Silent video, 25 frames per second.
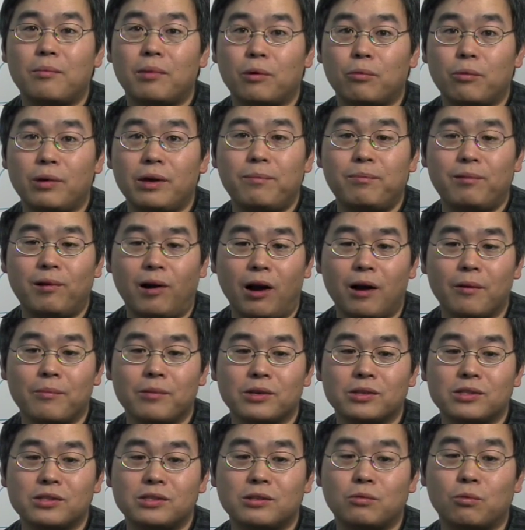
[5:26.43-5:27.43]
But we
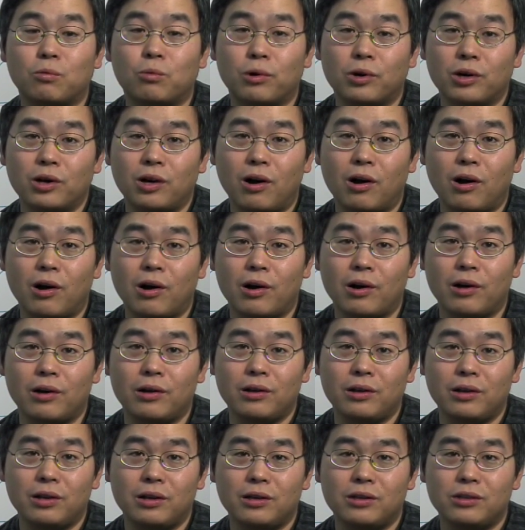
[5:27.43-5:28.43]
promise to work
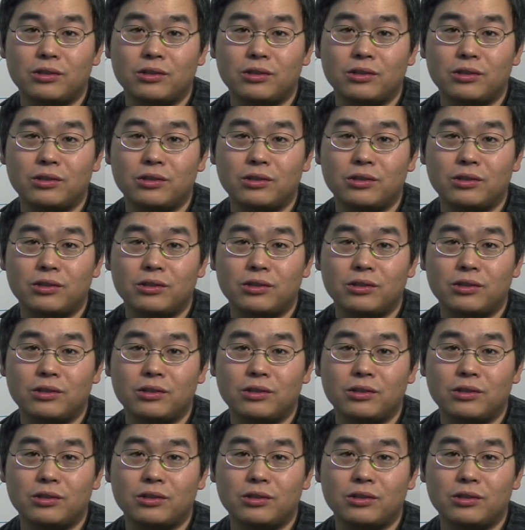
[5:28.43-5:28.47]
hard,